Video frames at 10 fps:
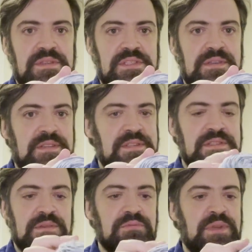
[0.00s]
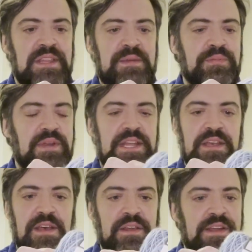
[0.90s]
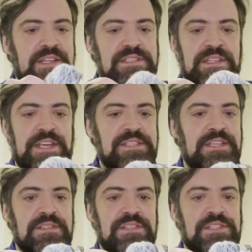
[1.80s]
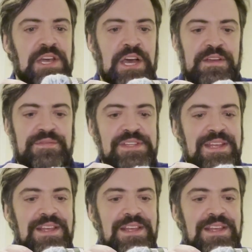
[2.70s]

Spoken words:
So this is a really pretty color. It's nice and soft.